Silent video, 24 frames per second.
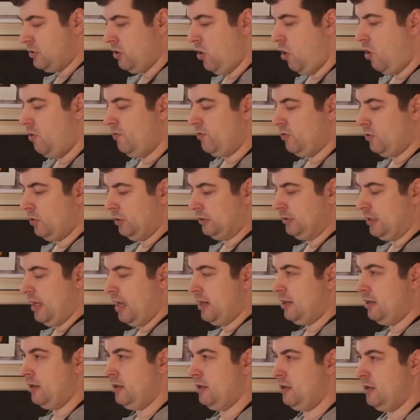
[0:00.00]
over
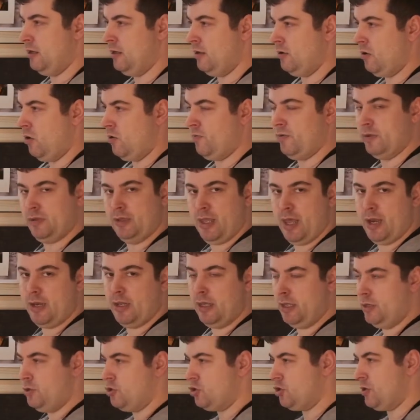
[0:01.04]
10
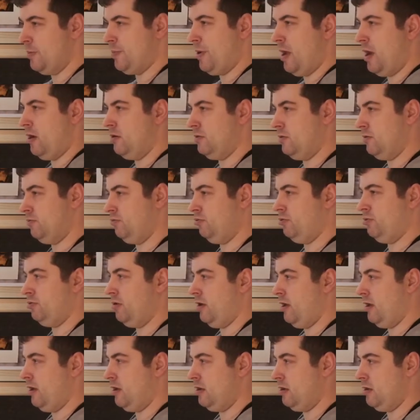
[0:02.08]
inch, about
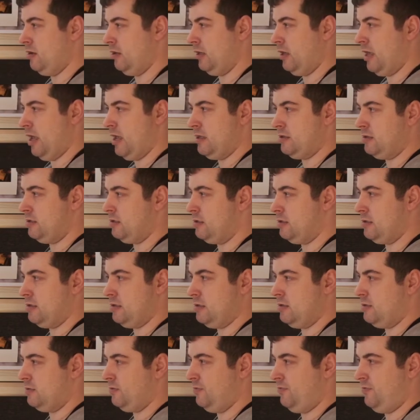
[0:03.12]
I
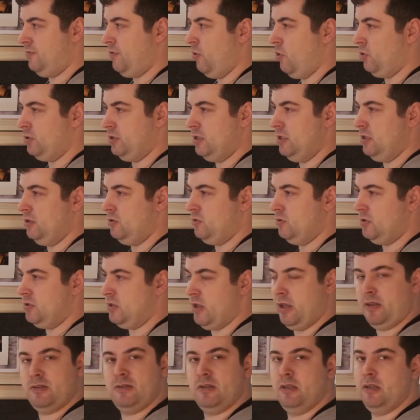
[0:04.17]
guess 14 to
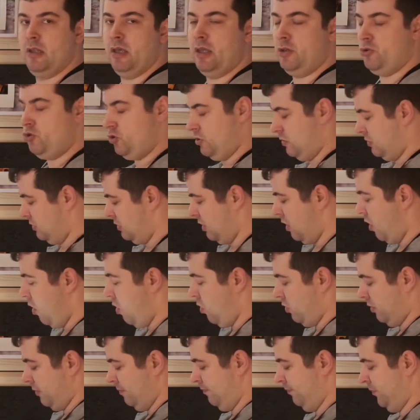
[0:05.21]
16 inches
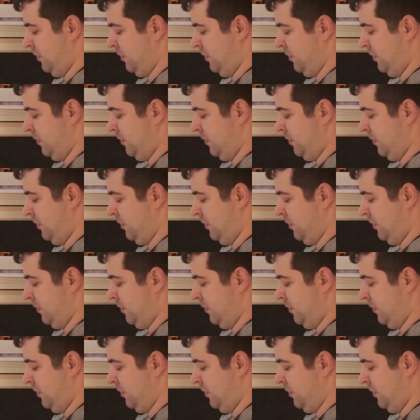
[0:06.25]
long.